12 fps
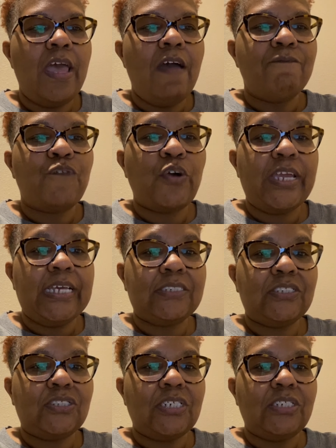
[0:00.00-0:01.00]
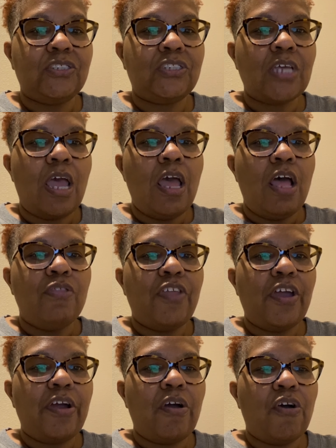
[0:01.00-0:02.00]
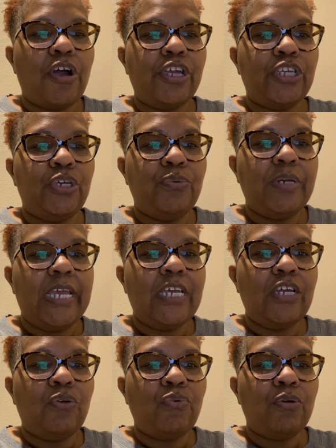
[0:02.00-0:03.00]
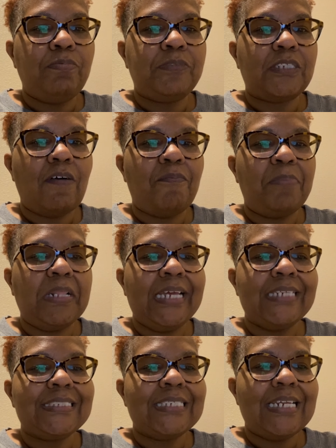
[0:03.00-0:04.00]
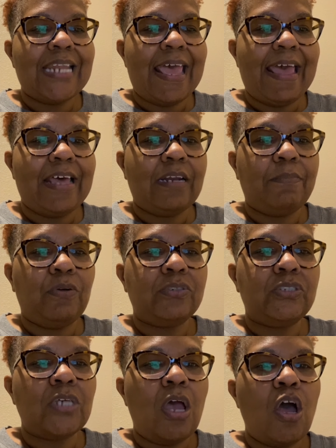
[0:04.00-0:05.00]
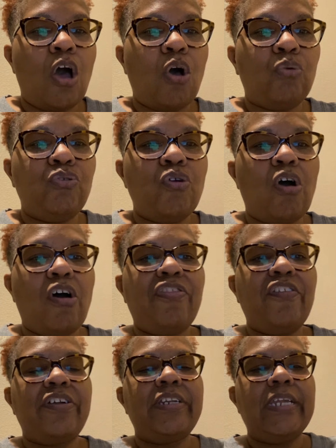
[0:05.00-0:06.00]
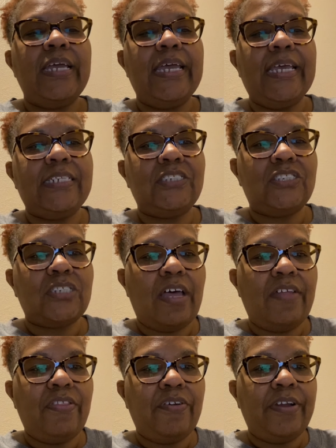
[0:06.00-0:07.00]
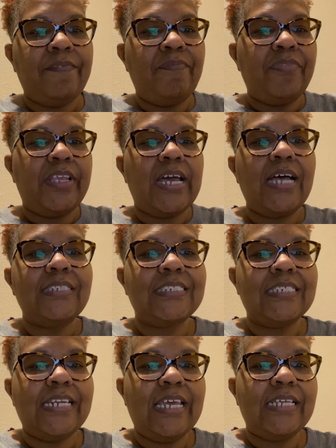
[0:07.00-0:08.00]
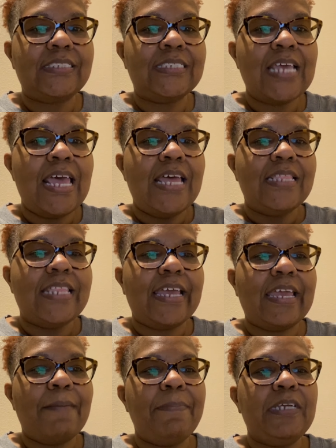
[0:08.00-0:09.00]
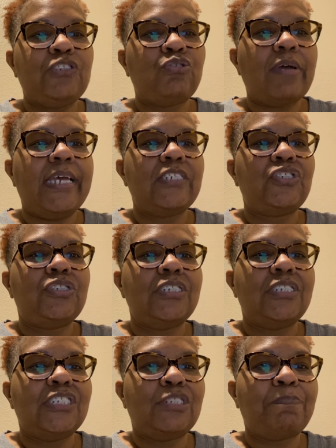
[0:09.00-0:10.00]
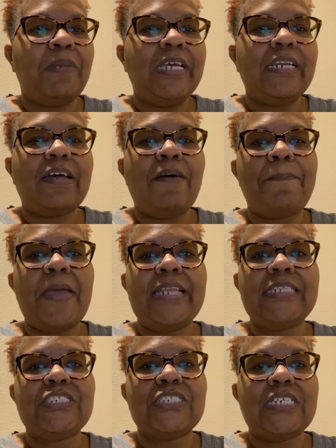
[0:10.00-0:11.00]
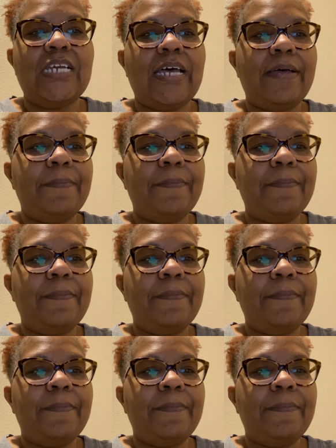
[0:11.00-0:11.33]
For instance, there are unique groups of plants and animals on northern and southern continents that can be traced to the split of Pangaea.